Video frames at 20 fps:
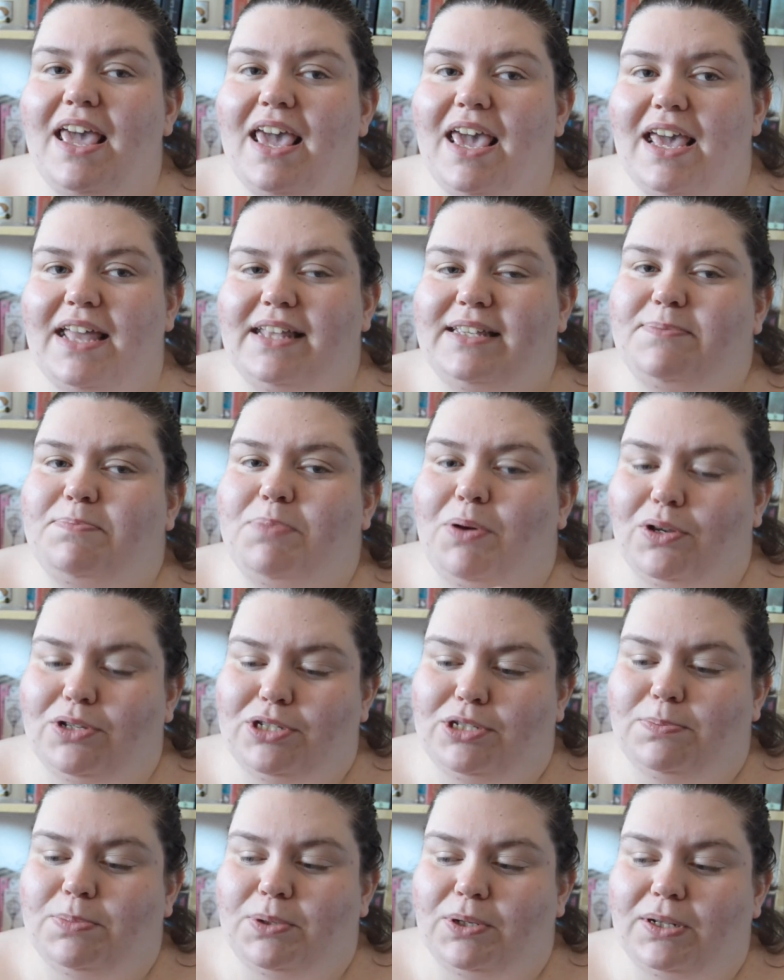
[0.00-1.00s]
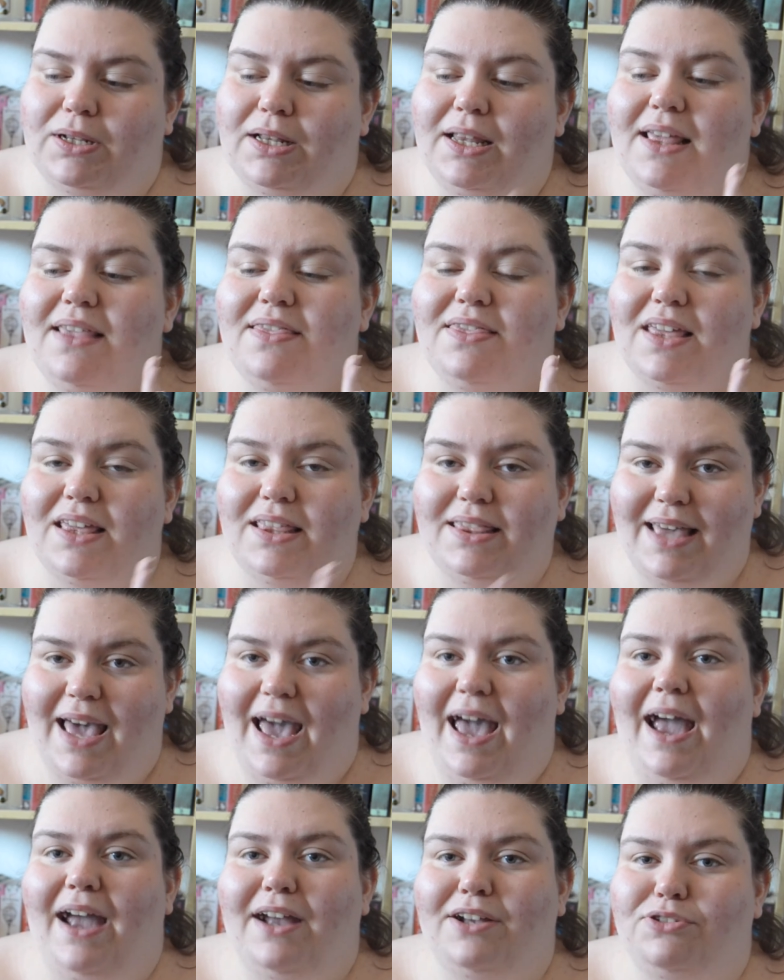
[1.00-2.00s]
it's possible that
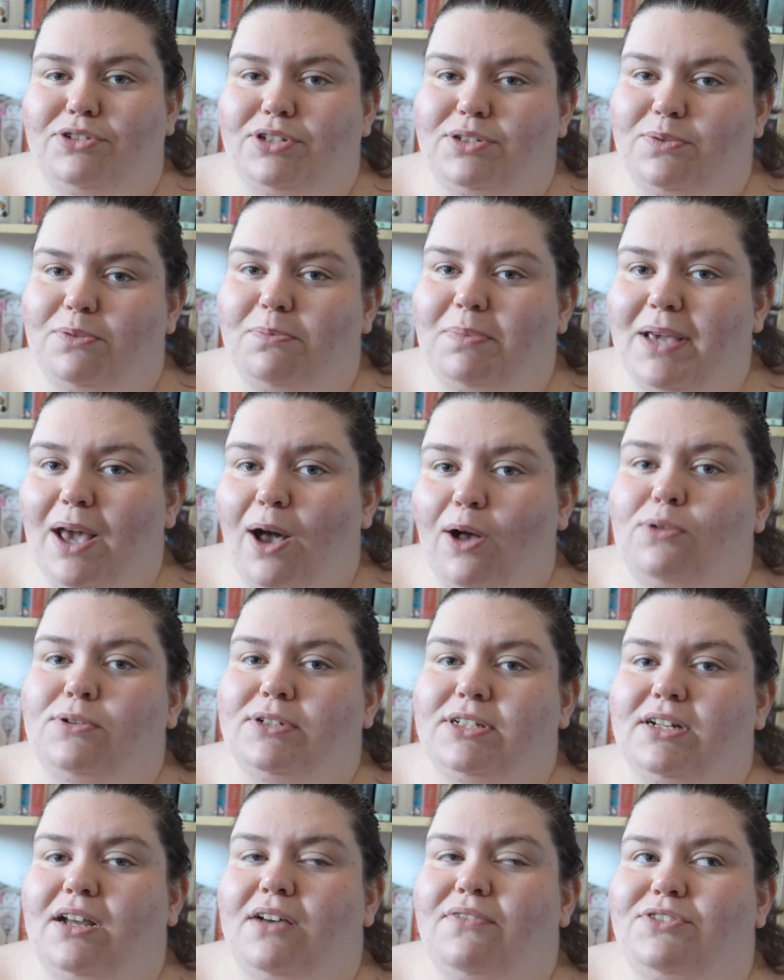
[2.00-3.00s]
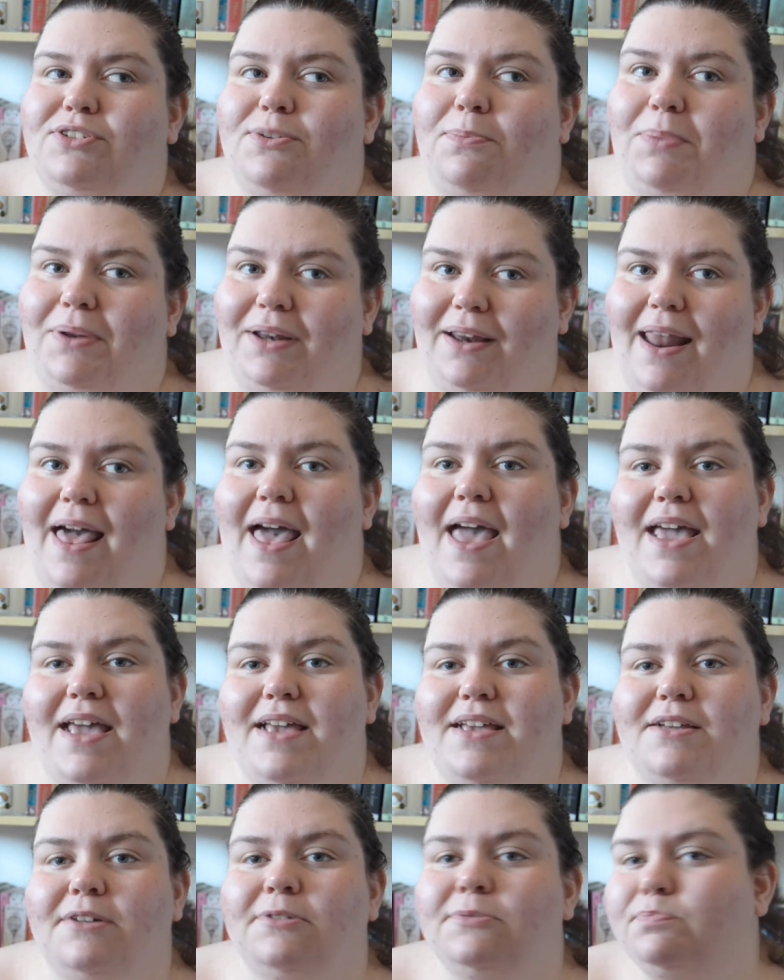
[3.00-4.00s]
that actress would be old enough to
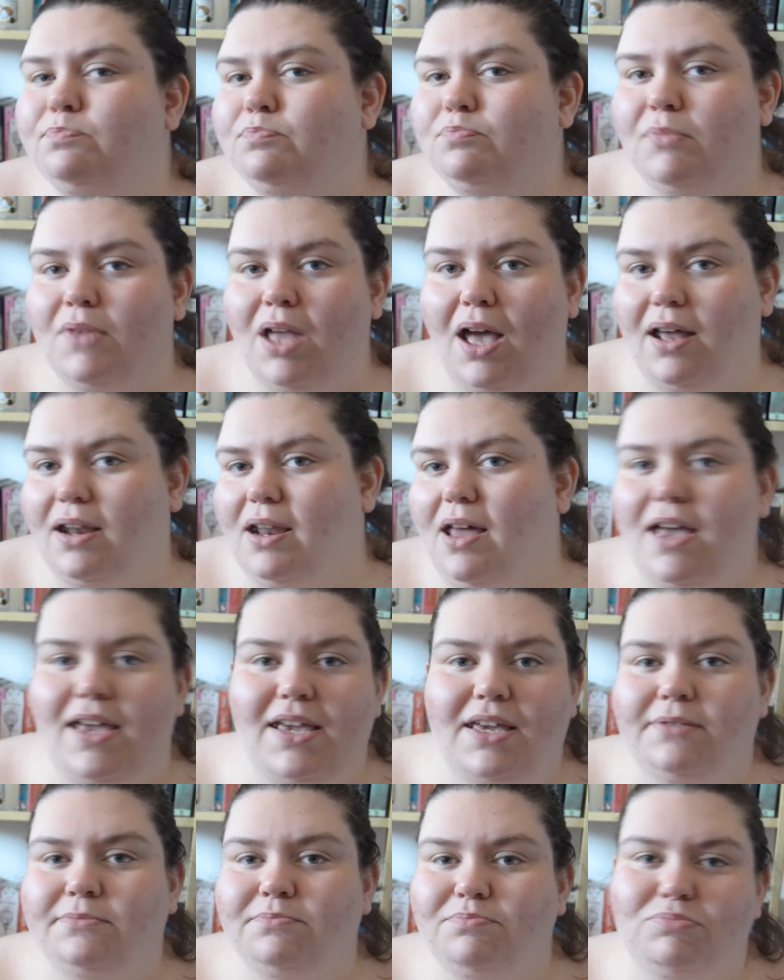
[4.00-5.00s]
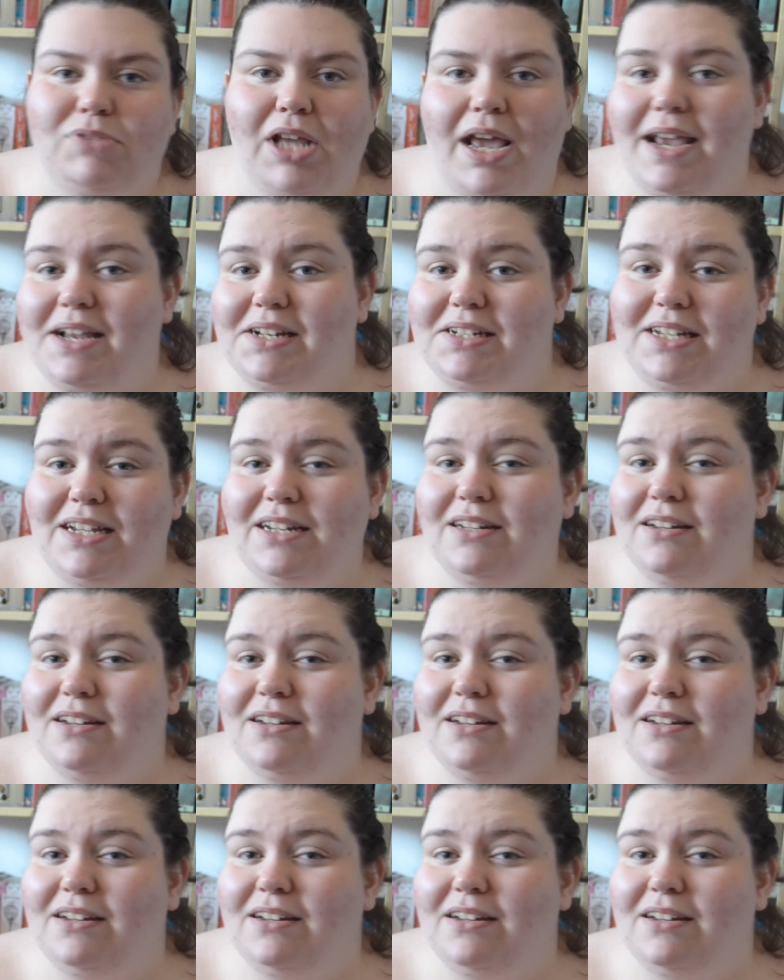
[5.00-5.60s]
play a like 18,